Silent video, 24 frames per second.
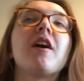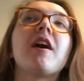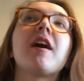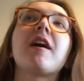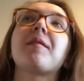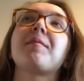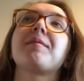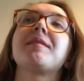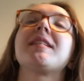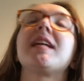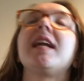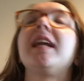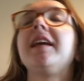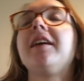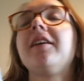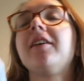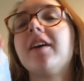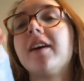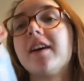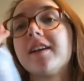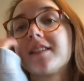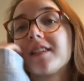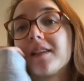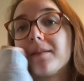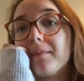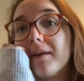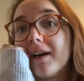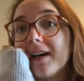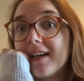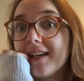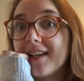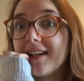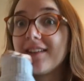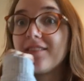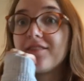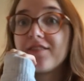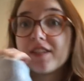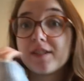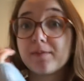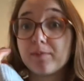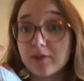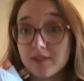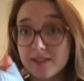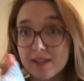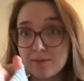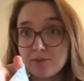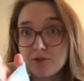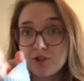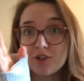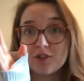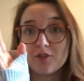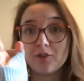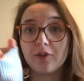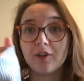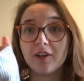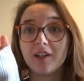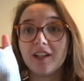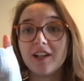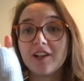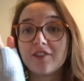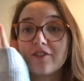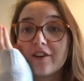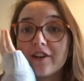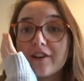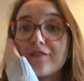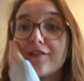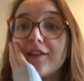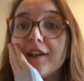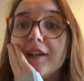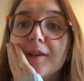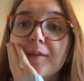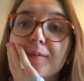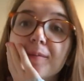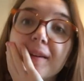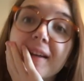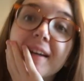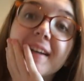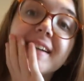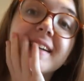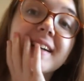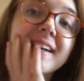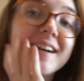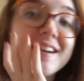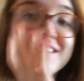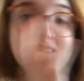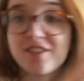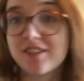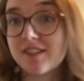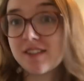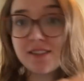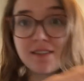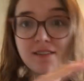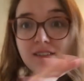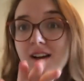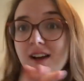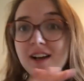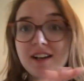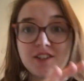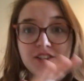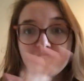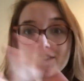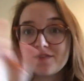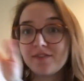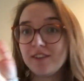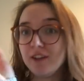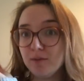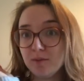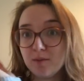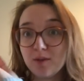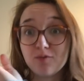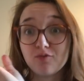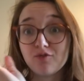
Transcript: I was telling you guys that my invisible zip tutorial I tried to film, like I just I just filmed it